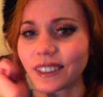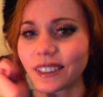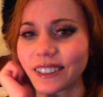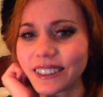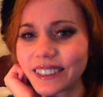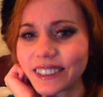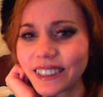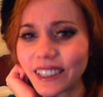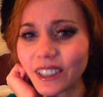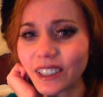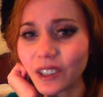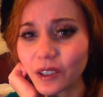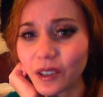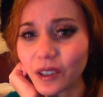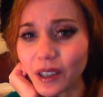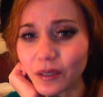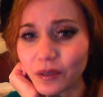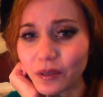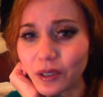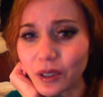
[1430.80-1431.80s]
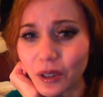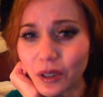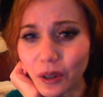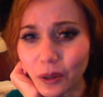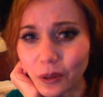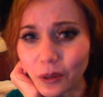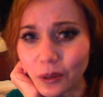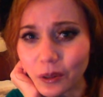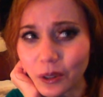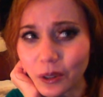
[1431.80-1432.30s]
then you have to go
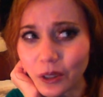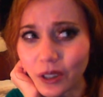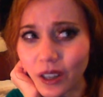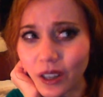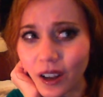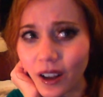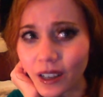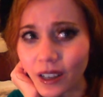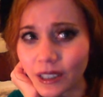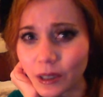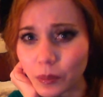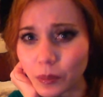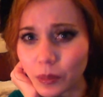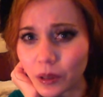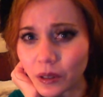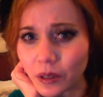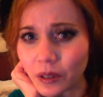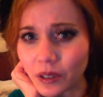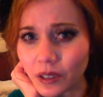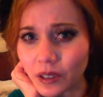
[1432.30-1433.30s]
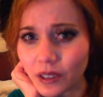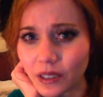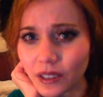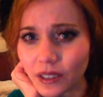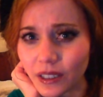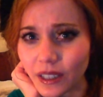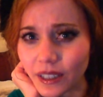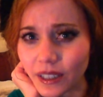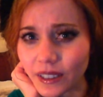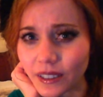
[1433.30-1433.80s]
to the hospital
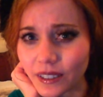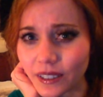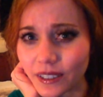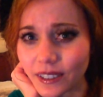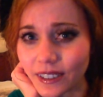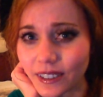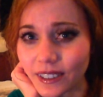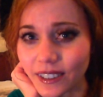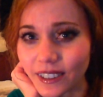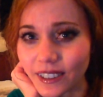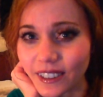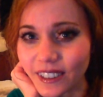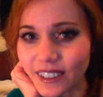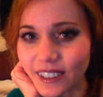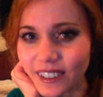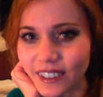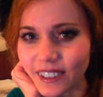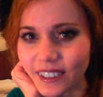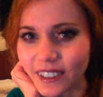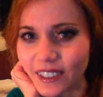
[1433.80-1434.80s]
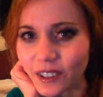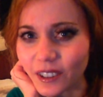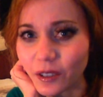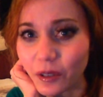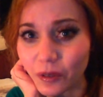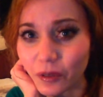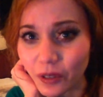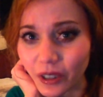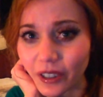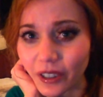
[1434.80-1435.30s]
and you are
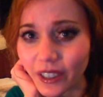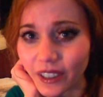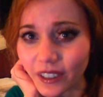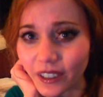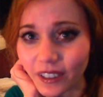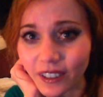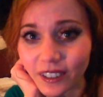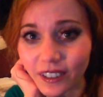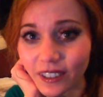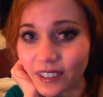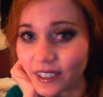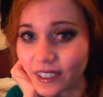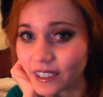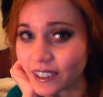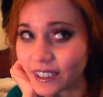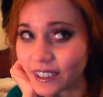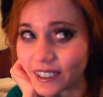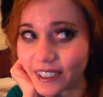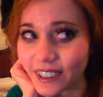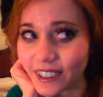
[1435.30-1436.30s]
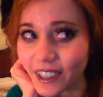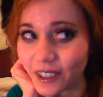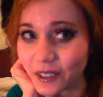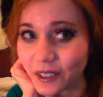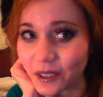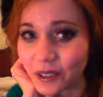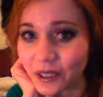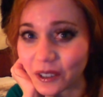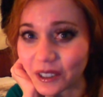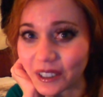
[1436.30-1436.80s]
very ill. It is not a
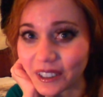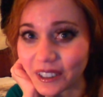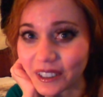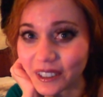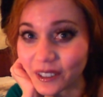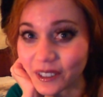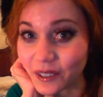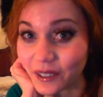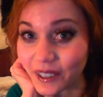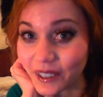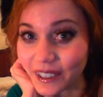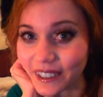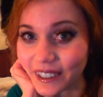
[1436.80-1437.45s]
good story.